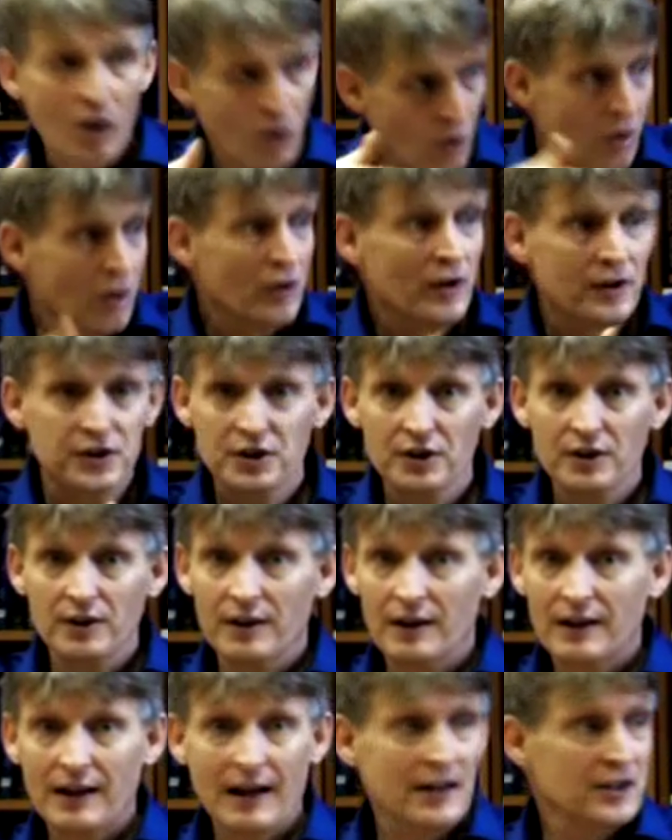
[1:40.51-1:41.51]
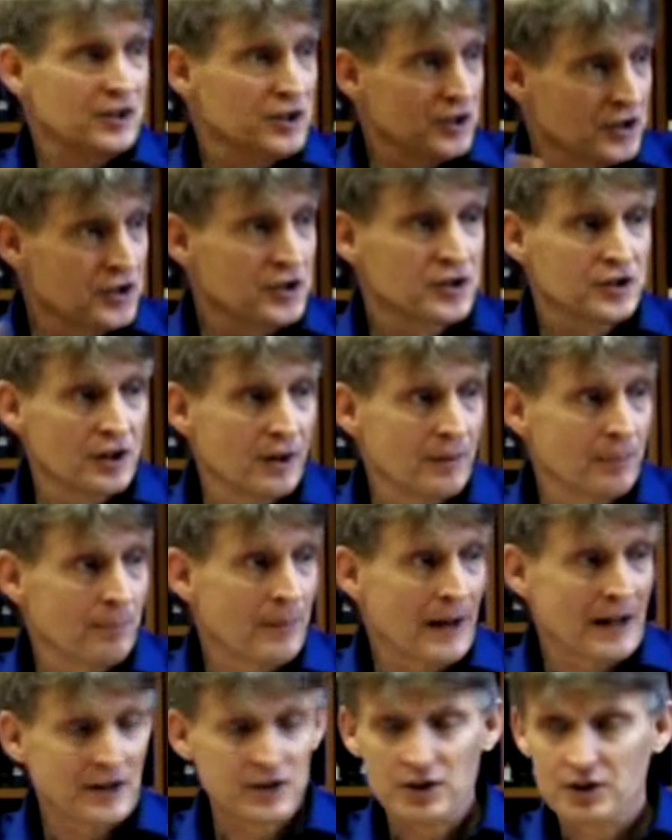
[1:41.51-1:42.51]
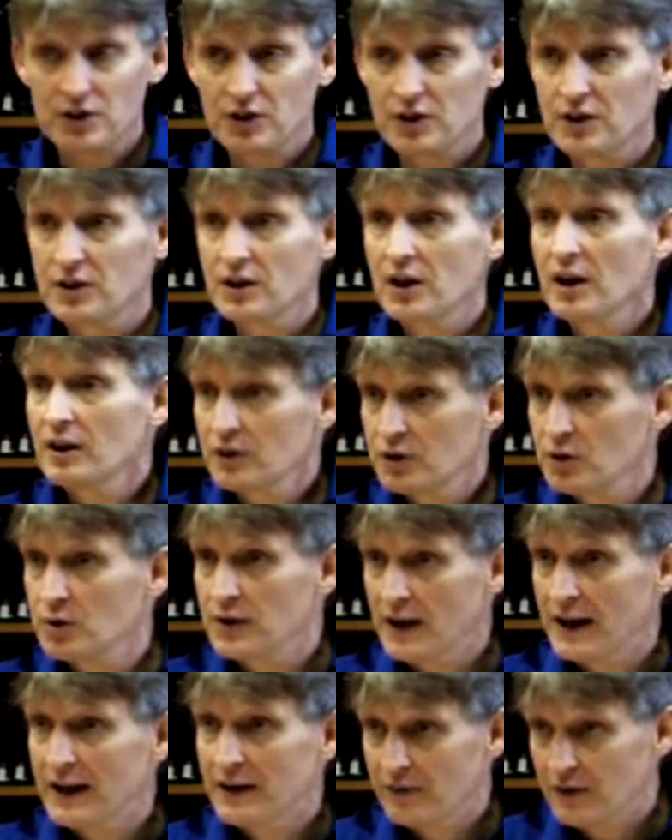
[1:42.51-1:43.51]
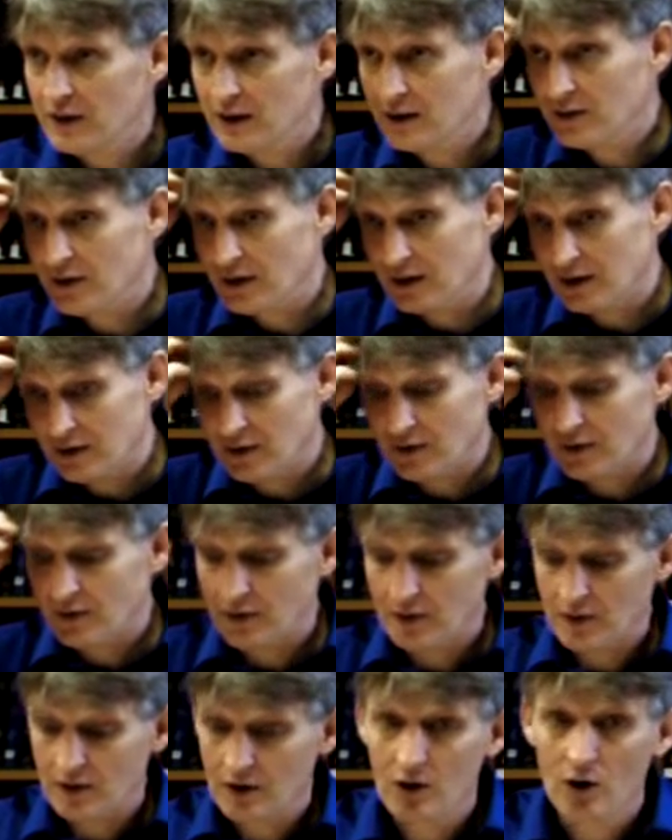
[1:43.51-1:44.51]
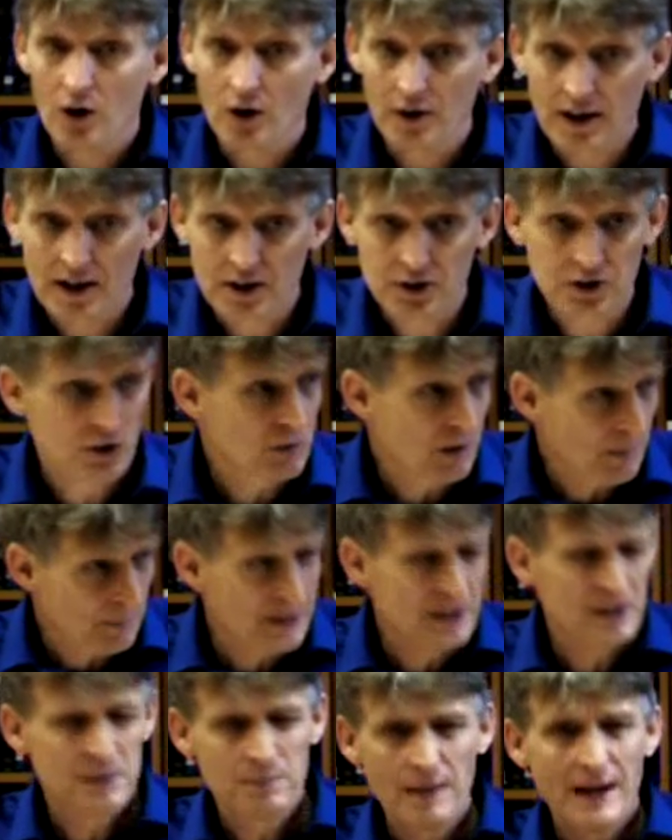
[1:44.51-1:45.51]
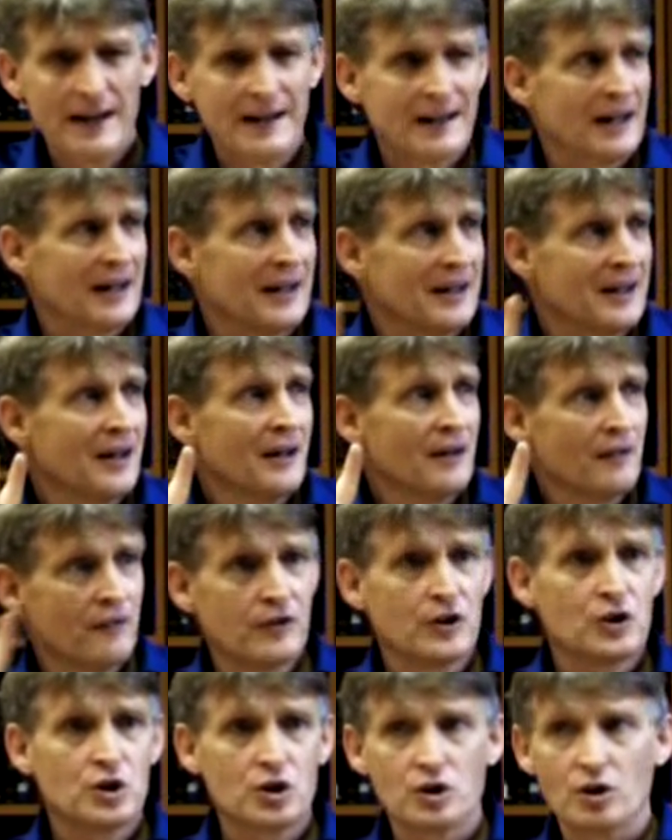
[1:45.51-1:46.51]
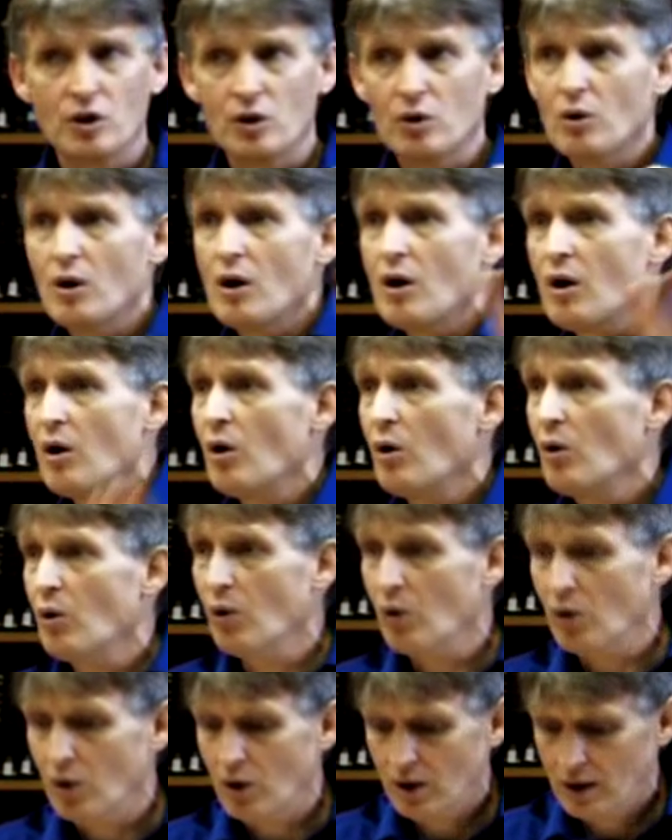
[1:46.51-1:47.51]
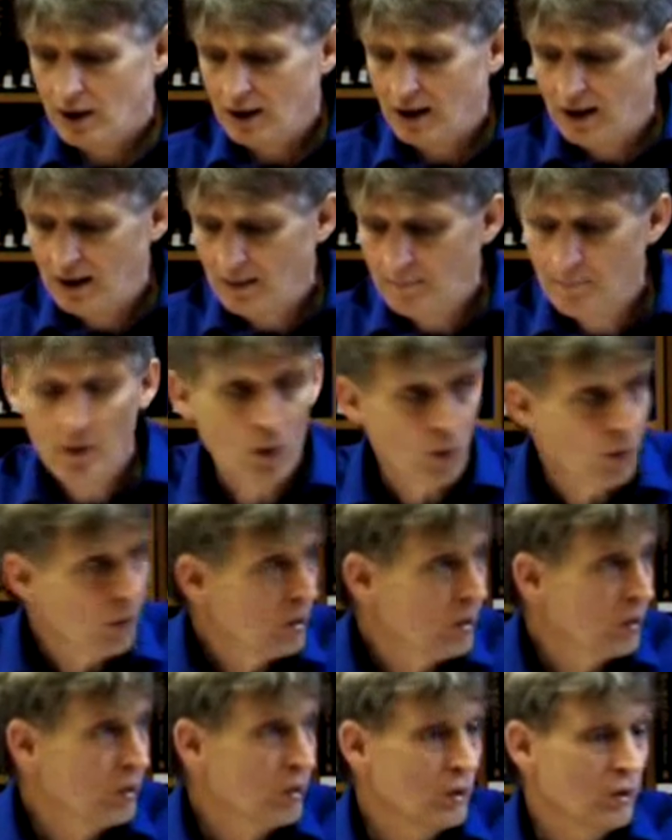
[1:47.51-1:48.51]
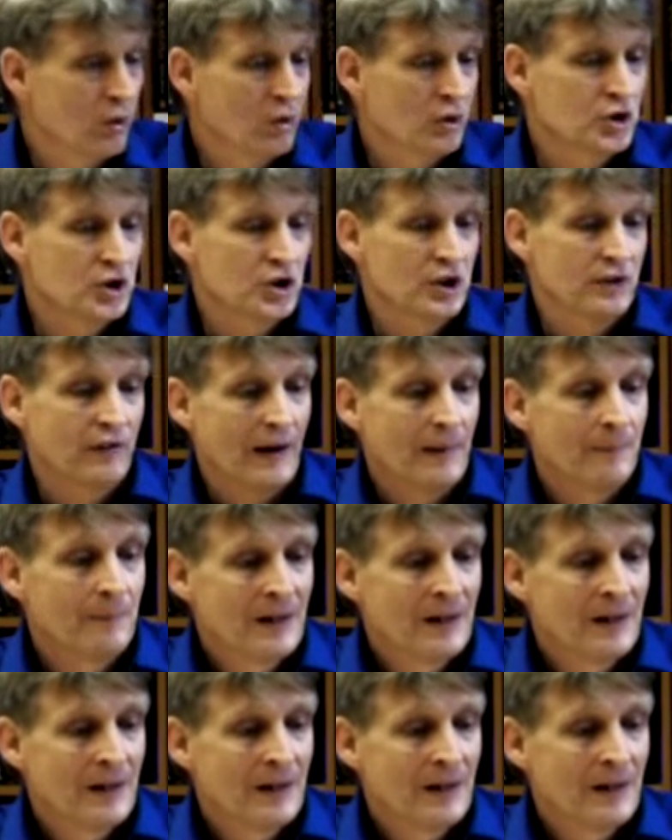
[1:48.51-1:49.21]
or on certain occasions and certain passages to Devi, the goddess as well, but it's mainly Vishnu or Shiva.